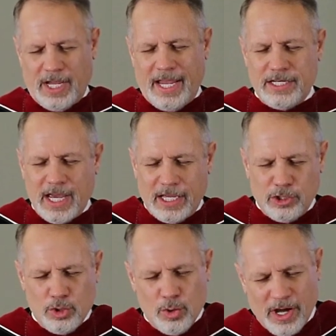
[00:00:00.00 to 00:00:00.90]
And
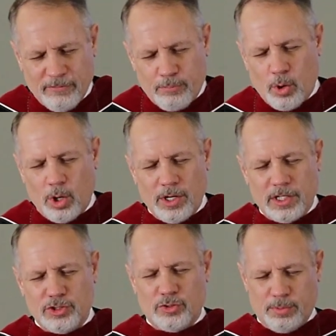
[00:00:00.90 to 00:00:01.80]
yet you have brought
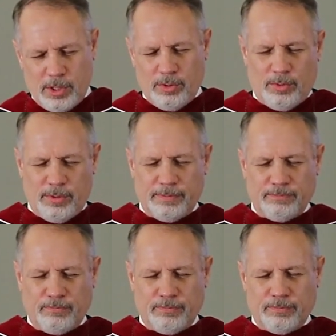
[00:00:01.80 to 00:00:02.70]
us through,
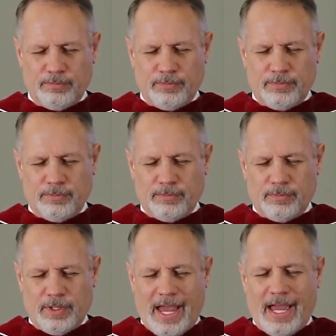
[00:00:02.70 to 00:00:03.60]

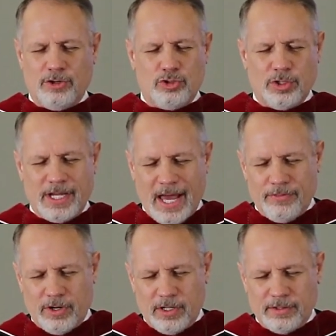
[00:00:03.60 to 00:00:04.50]
and
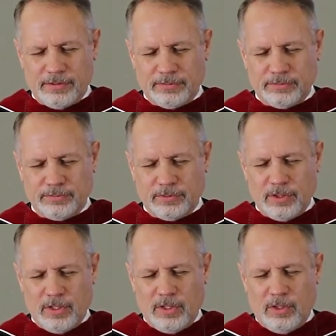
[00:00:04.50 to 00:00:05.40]
together
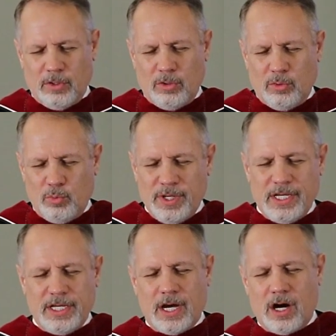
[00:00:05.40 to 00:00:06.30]

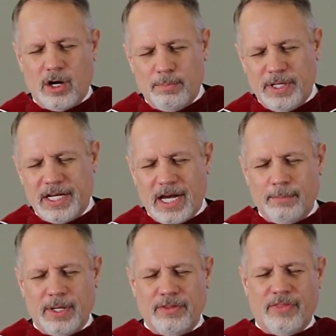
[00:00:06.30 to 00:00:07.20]
we are
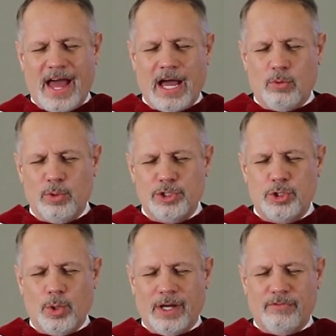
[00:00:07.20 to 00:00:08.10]
becoming that
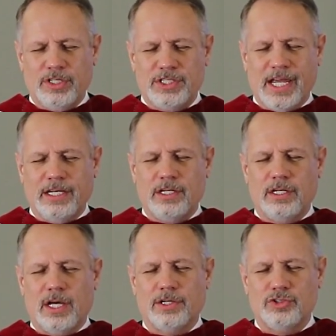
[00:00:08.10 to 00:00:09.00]
which you have
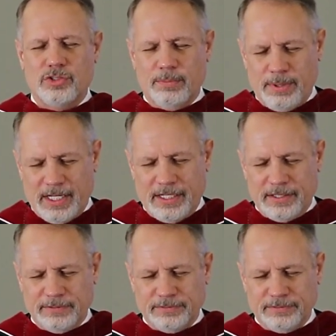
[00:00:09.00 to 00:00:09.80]
intended us to be.